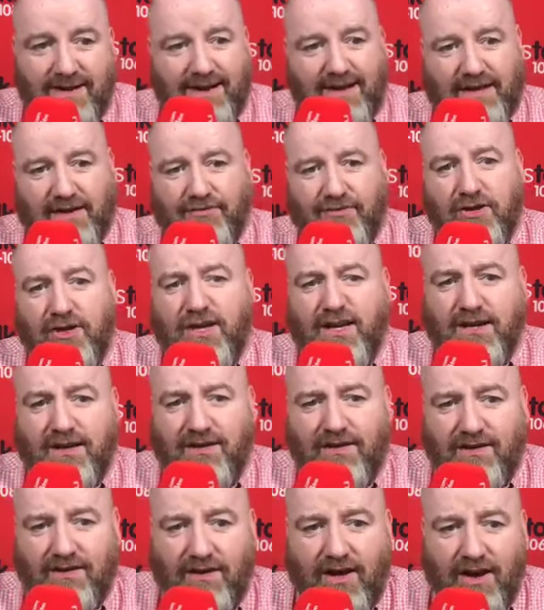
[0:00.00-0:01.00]
Like, if you get a
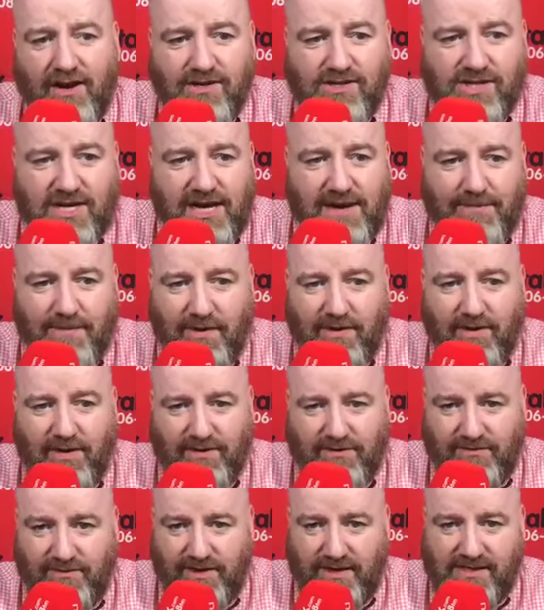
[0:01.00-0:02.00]
little housekeeper
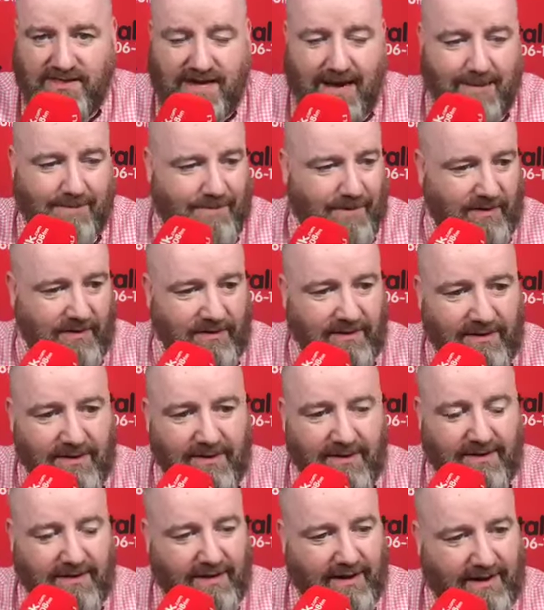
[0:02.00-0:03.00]
cut, for example,
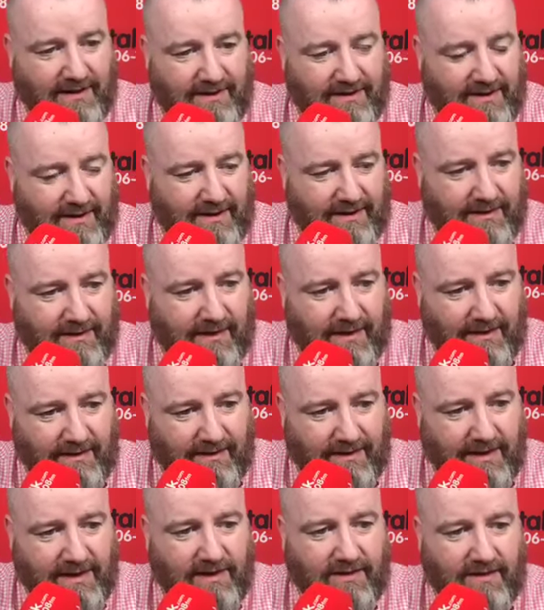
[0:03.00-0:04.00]
and
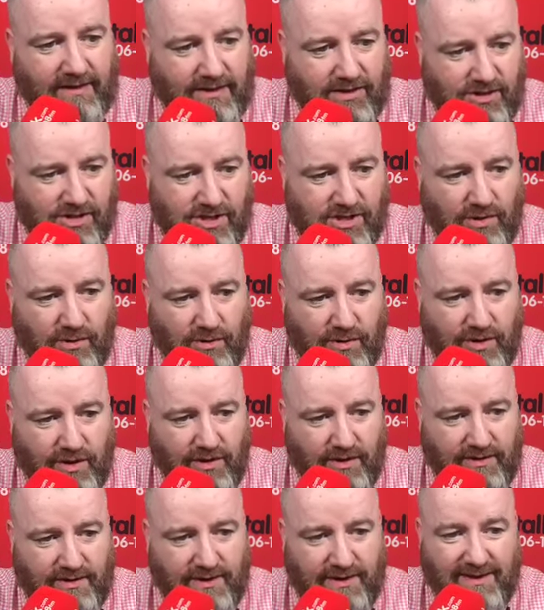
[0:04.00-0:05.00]
Lidl, and you slow
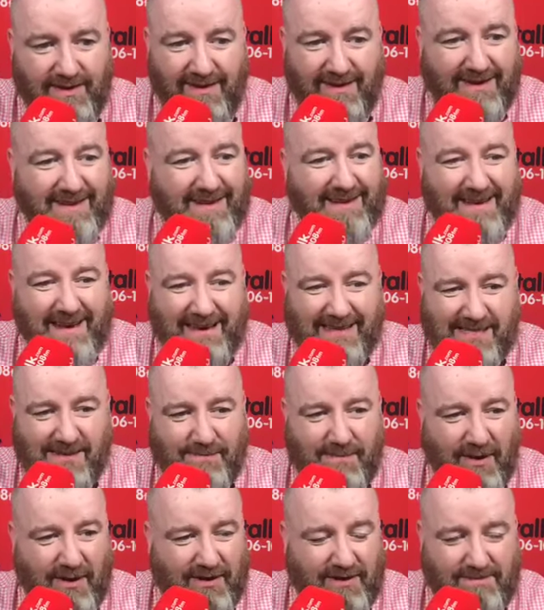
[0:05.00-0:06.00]
cooked it, it's
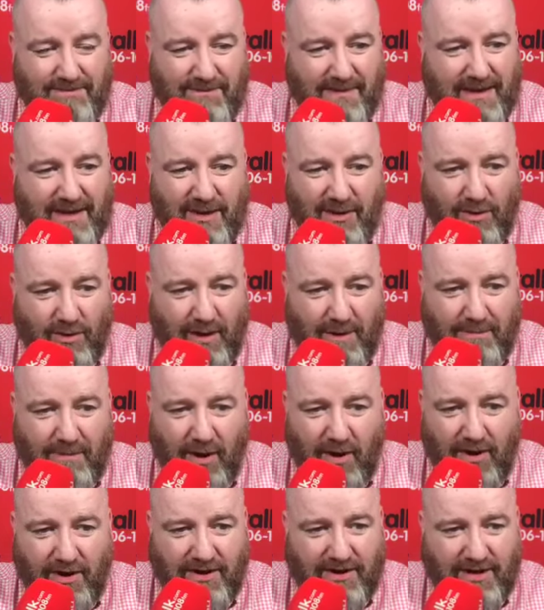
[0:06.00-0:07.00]
about, you know, a
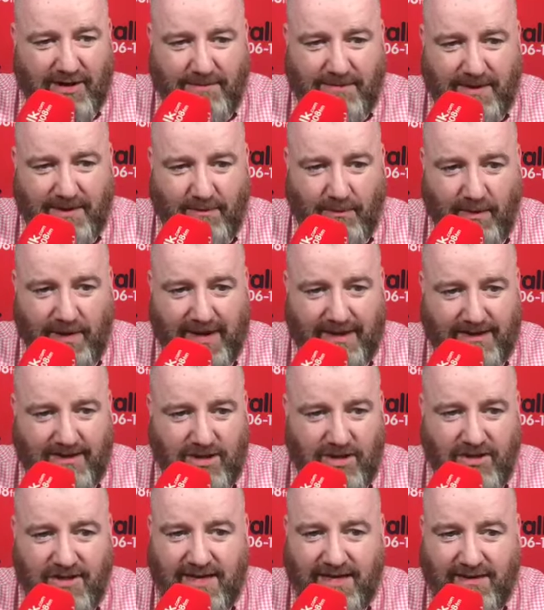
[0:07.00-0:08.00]
pound and a bit weight.
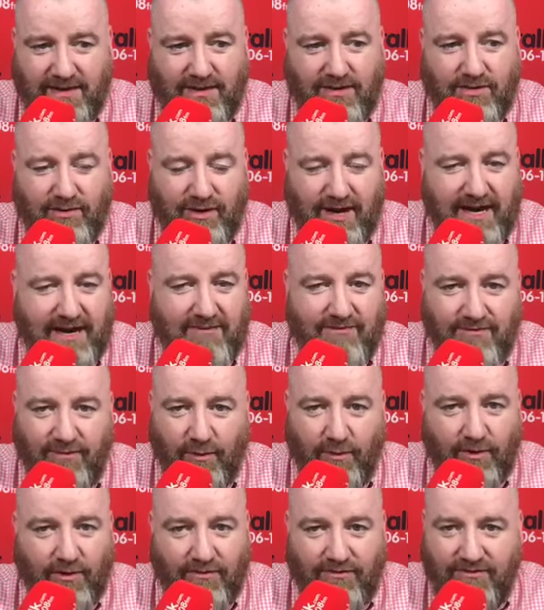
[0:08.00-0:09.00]
You'd get 3,
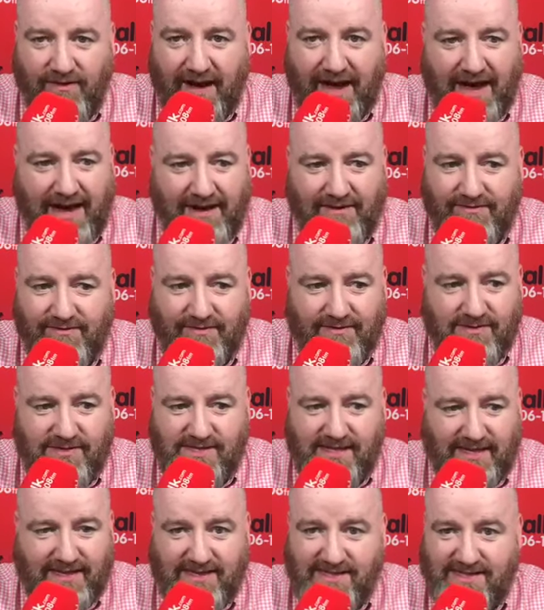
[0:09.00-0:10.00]
4, 5,
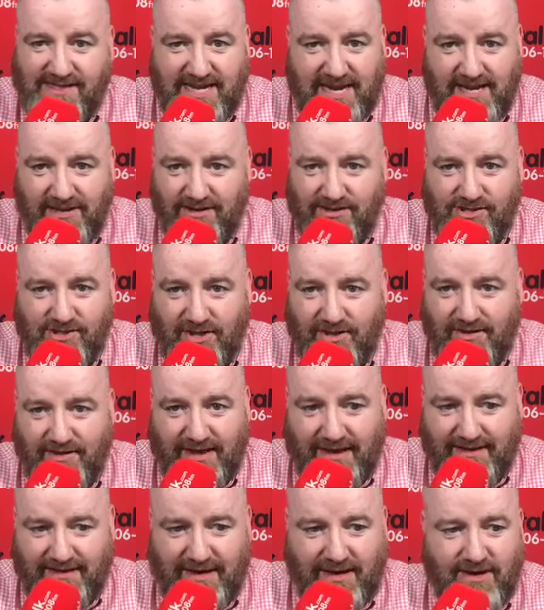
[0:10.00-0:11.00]
6 dinners out of
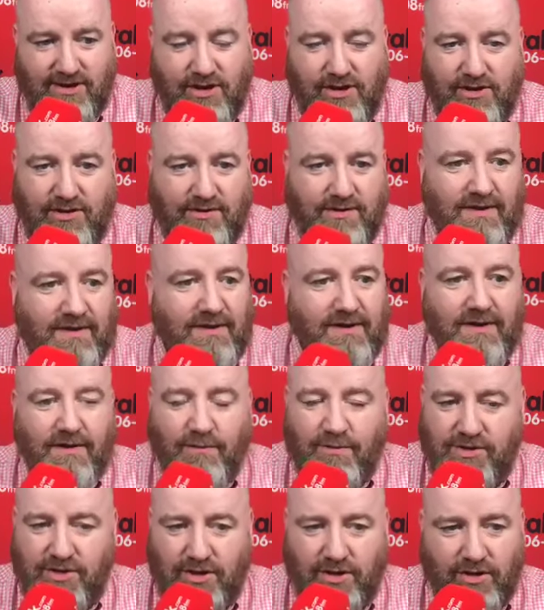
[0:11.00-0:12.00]
that there. You could,
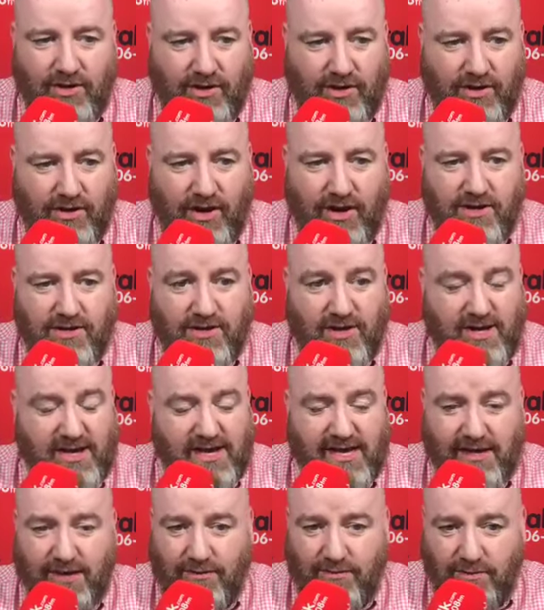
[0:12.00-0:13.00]
when you cook it out, you could
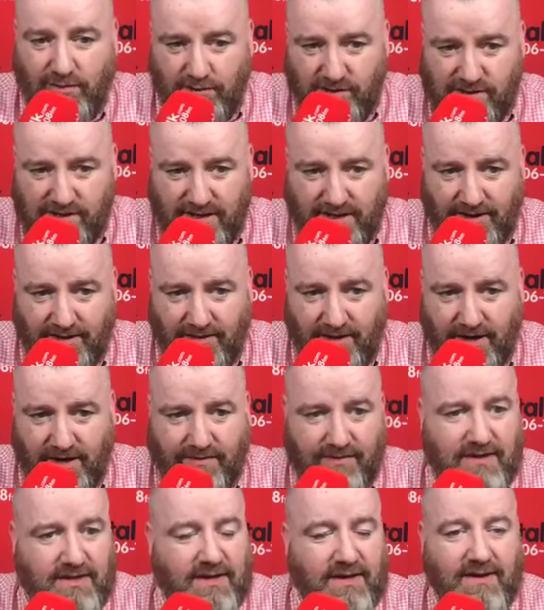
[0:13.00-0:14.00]
get a roast dinner out
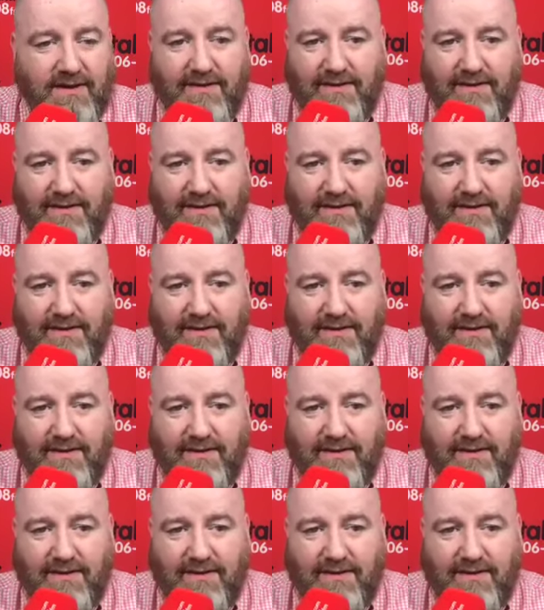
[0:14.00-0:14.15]
of it.